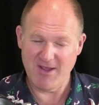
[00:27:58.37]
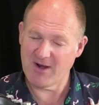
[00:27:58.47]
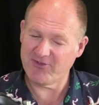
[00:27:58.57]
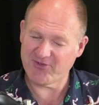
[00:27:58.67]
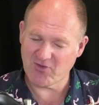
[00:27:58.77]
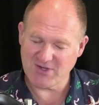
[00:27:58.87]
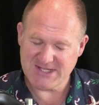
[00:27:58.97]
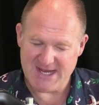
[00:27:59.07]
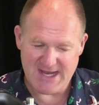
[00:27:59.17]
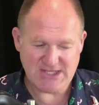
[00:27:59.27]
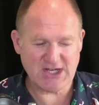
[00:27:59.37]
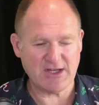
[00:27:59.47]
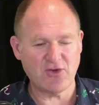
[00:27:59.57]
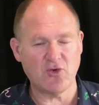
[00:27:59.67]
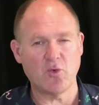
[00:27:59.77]
You have got to
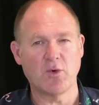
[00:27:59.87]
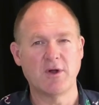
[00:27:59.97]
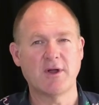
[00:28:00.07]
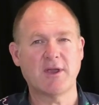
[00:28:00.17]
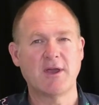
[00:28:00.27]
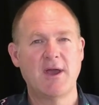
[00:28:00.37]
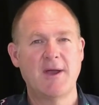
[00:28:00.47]
strategically do work,